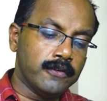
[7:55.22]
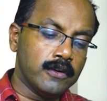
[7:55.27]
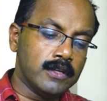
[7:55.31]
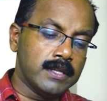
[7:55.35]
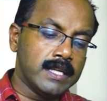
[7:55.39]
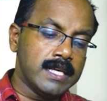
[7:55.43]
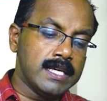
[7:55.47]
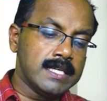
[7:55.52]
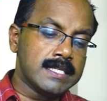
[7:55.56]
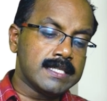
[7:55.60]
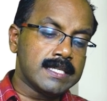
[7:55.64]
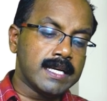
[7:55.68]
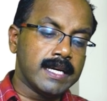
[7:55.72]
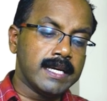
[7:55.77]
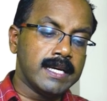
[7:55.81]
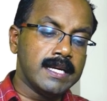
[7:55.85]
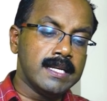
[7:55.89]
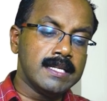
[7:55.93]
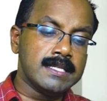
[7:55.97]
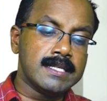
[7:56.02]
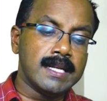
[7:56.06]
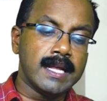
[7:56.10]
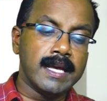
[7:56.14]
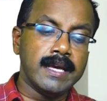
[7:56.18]
for these
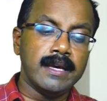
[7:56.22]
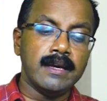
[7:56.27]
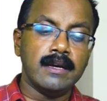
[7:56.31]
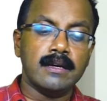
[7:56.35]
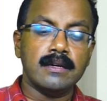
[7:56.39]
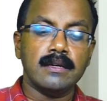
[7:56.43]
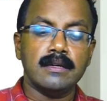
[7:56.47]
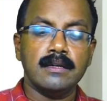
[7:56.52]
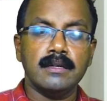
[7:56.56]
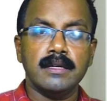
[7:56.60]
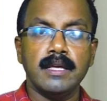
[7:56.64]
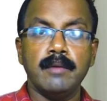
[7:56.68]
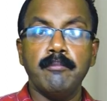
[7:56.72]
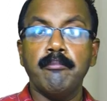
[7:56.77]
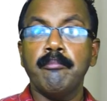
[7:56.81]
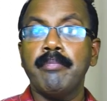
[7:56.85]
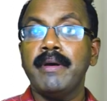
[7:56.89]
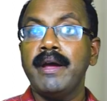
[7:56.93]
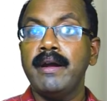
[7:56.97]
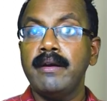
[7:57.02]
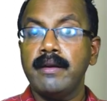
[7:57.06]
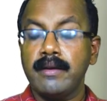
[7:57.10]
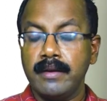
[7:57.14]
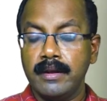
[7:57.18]
signs like
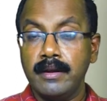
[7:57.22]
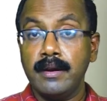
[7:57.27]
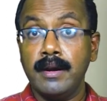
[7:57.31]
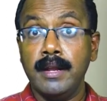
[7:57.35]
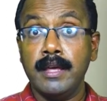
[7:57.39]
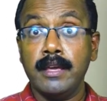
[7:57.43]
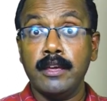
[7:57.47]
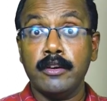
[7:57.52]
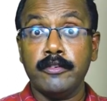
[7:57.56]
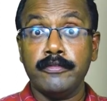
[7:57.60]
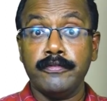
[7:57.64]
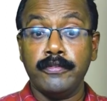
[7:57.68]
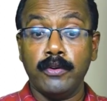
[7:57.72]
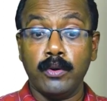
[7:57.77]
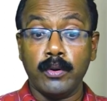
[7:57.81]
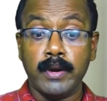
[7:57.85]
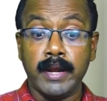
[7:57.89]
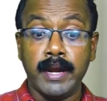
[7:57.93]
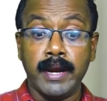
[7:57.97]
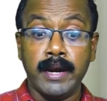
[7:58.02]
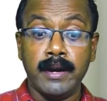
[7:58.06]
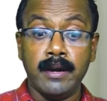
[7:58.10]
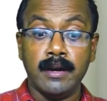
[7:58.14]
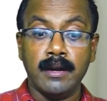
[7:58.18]
impaired wrinkling of
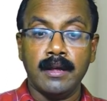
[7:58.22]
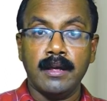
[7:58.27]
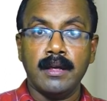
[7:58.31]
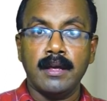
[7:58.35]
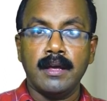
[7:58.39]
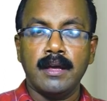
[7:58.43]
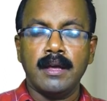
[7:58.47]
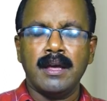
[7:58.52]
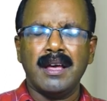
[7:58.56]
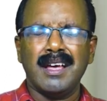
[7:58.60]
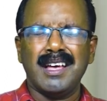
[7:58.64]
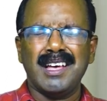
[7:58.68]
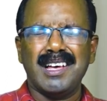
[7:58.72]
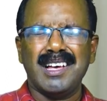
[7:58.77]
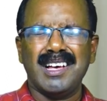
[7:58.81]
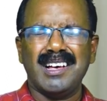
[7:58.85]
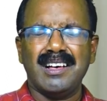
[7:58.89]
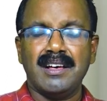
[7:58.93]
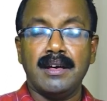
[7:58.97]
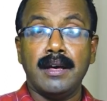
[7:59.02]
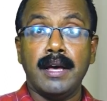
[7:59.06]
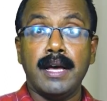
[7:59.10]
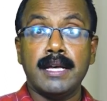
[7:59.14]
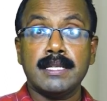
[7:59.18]
forehead,
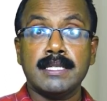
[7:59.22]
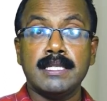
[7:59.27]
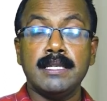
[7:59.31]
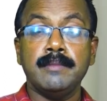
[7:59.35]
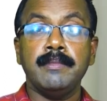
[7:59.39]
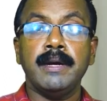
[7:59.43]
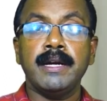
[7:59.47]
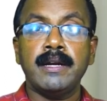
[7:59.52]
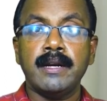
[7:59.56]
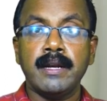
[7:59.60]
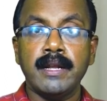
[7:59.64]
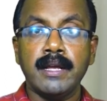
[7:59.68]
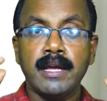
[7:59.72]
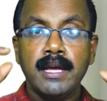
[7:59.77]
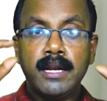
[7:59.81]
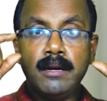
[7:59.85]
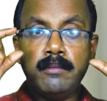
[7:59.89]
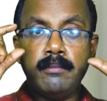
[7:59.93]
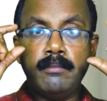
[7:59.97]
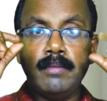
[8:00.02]
asymmetrical